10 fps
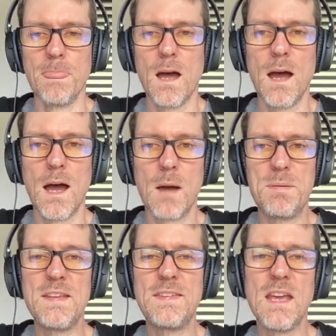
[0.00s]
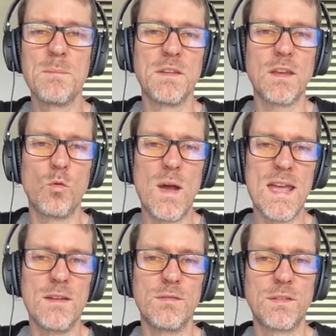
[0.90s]
PCM is like
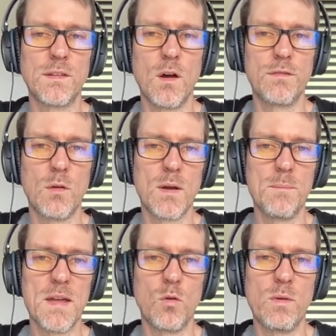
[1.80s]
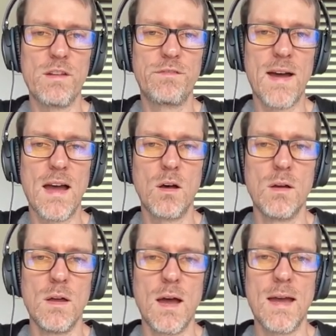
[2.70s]
waves. So if I want to make a wave file,
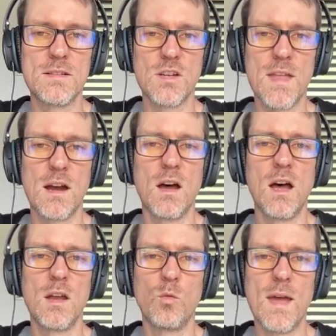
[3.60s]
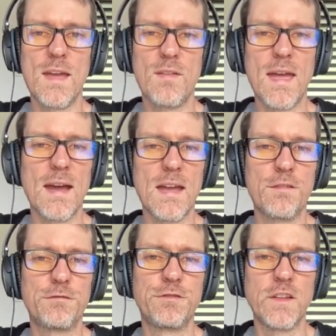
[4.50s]
I turn that on, wave AIF
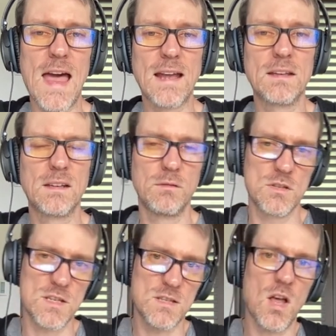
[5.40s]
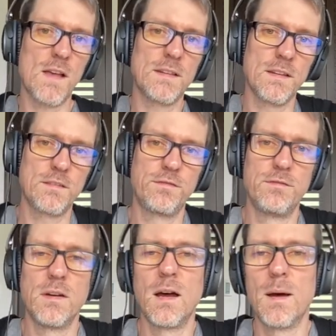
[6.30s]
FLAC, which is lossless,
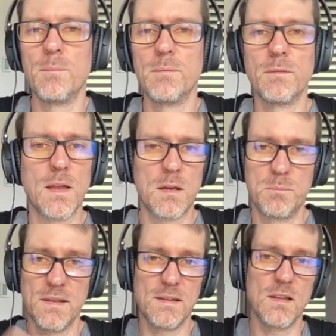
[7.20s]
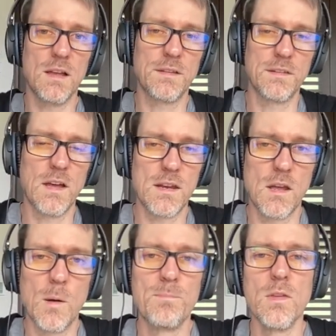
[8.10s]
like completely lossless audio.